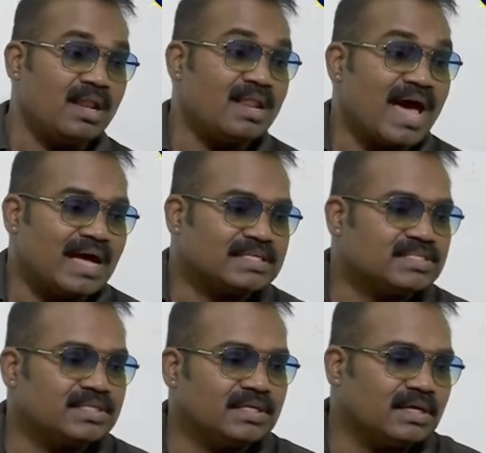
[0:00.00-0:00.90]

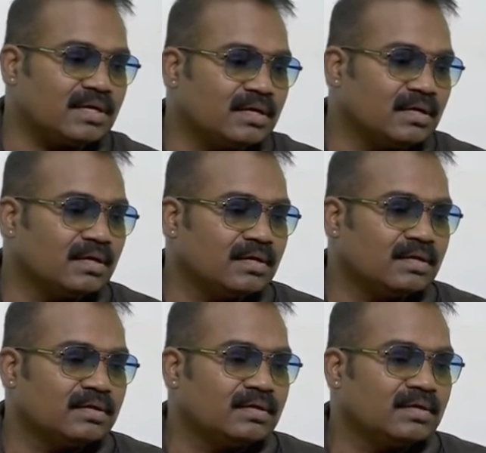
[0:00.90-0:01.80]
Last year,
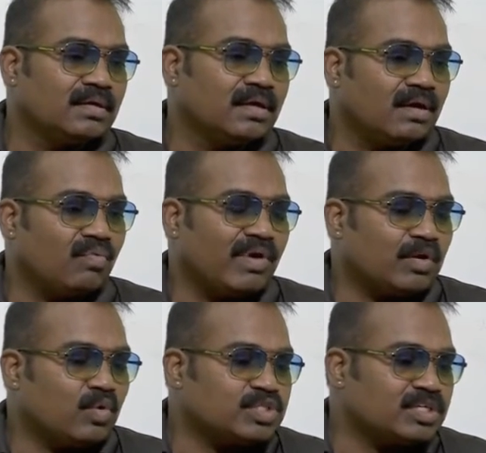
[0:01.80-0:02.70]

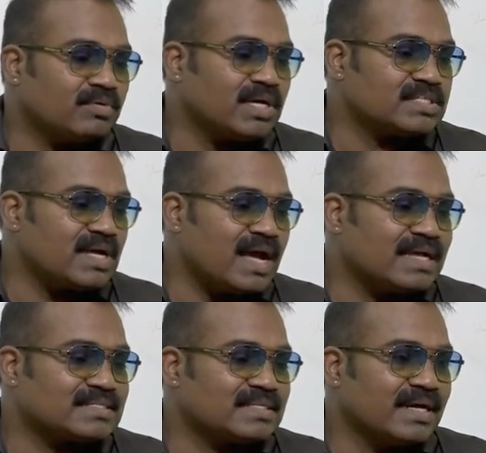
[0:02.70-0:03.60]
one question was
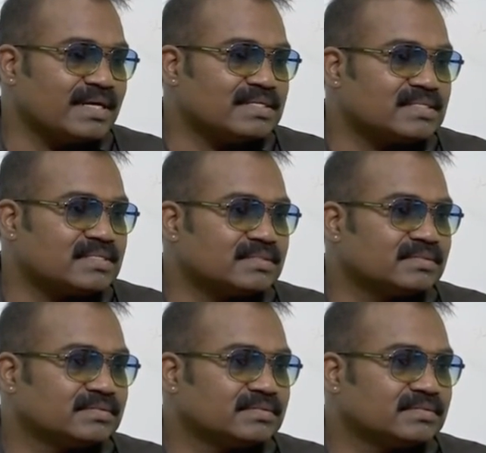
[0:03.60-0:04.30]
asked, guys,